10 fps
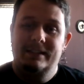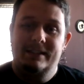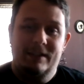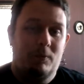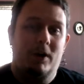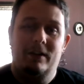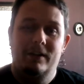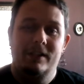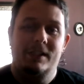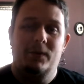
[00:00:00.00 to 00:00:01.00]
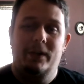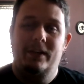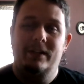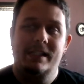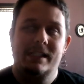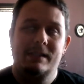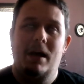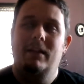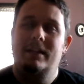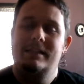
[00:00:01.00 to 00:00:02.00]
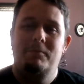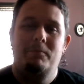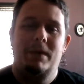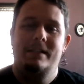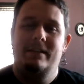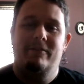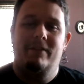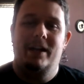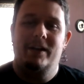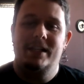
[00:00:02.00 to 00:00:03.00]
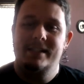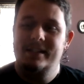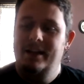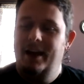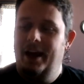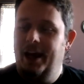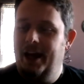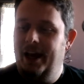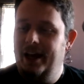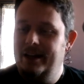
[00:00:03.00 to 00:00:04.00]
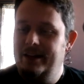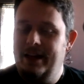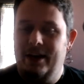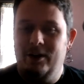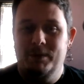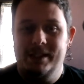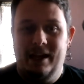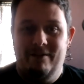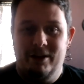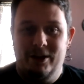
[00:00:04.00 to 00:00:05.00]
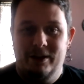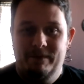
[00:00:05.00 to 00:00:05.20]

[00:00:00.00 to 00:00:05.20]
somewhere close to where you can smell its amazing fragrance, and that herb is lavender.